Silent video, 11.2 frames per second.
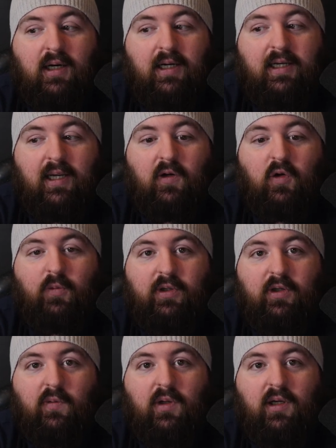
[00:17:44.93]
I kind of hope
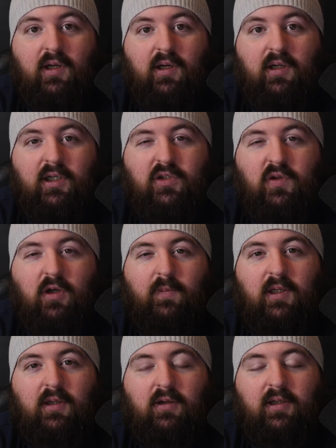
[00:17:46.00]
you join
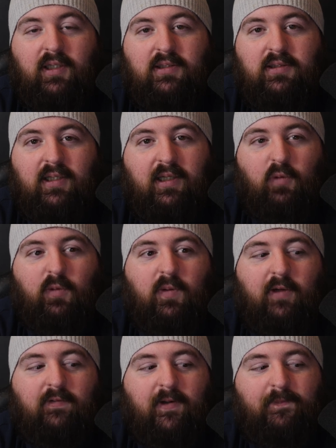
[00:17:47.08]
me on this. I think it'll be
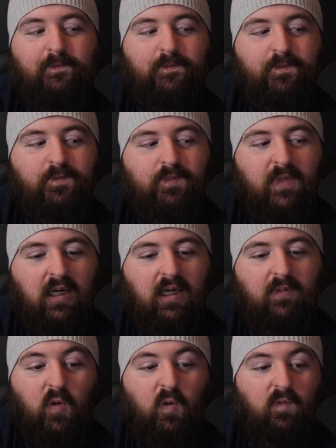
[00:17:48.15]
quite fun.
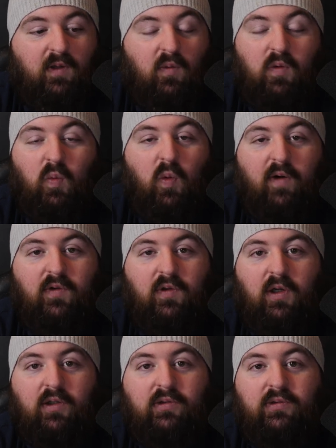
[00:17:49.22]
Hopefully I won't waffle
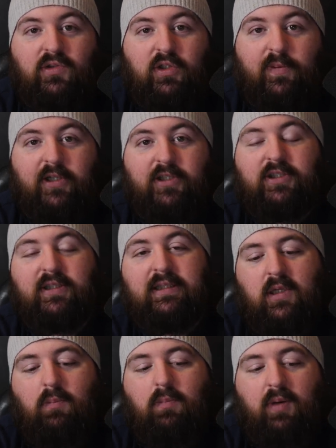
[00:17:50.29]
on too much,
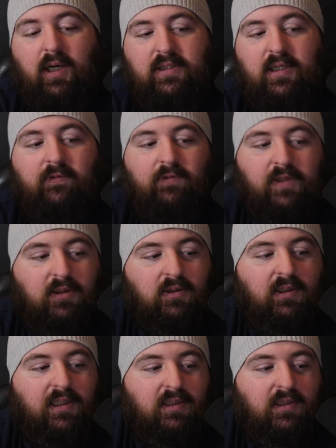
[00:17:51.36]
but I feel
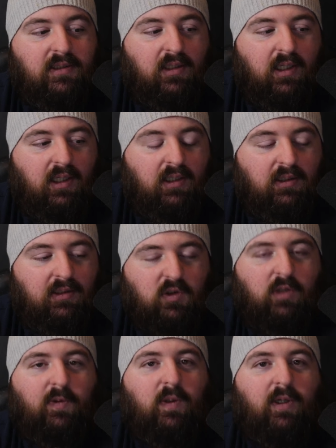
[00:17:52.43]
it's going
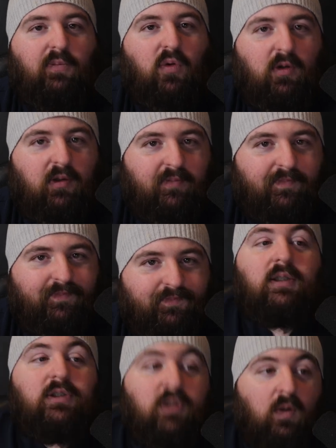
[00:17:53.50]
to be quite important.
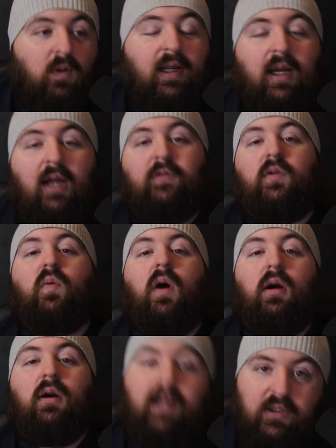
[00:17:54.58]
So if you
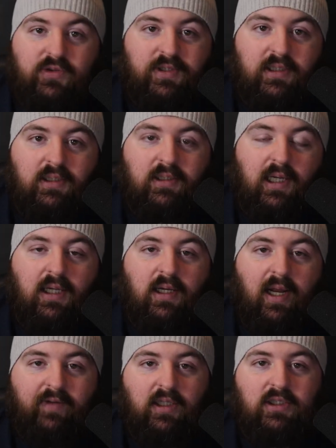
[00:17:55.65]
are interested in
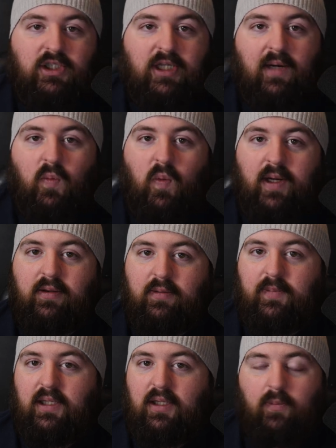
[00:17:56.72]
having a chat with
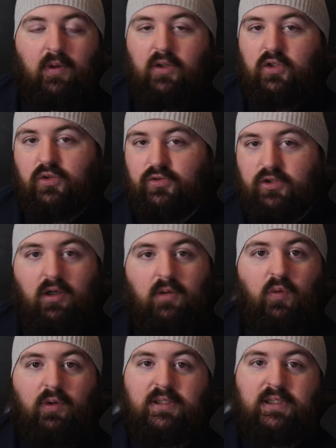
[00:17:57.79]
me about your job,
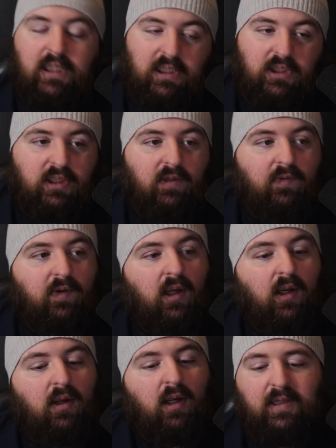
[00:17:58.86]
whether it's night shift,
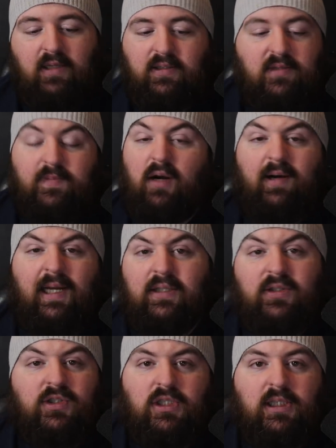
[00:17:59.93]
it doesn't matter any
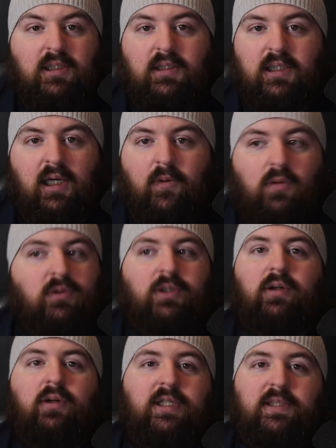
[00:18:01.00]
industry, I'm always
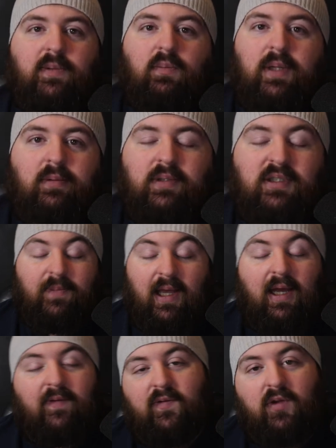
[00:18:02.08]
curious about maybe that
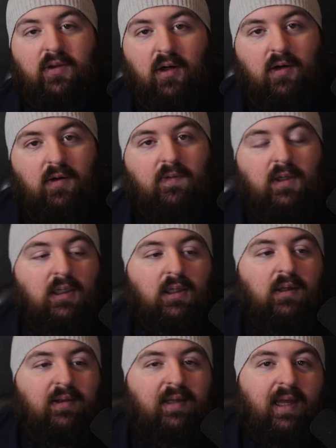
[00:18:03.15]
I haven't even thought of,
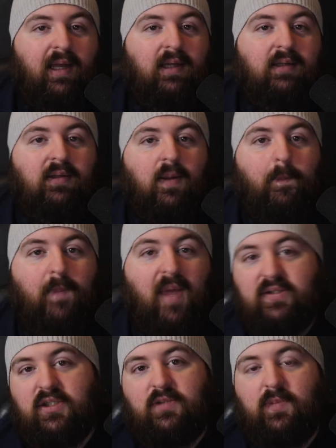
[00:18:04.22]
then
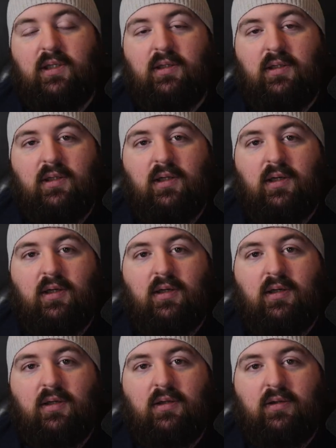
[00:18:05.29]
message me
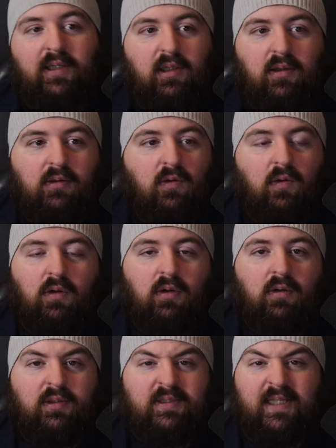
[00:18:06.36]
here,
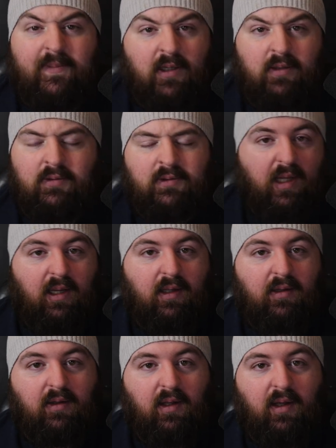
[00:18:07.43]
or there's an email
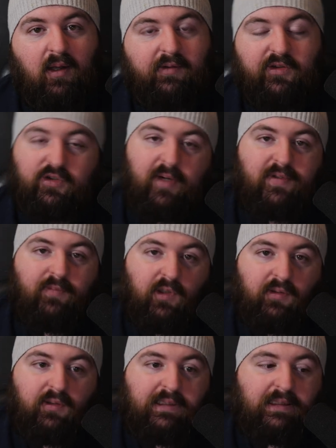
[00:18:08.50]
in the description
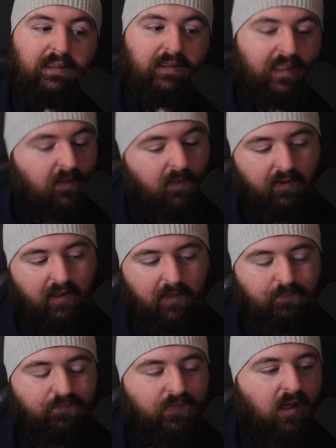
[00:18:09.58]
below. Email
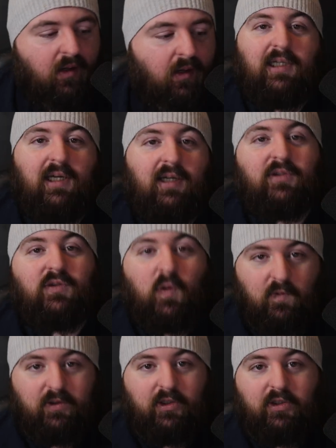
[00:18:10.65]
that. So
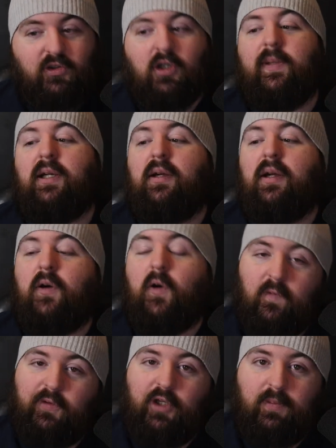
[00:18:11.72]
hopefully you can join me.
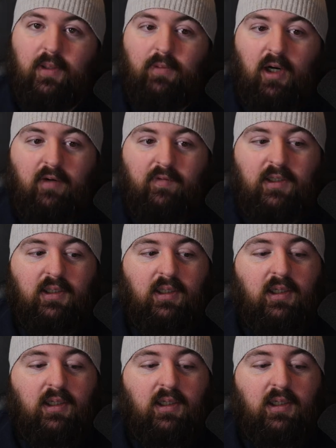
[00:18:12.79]
Hopefully you can be a part of it.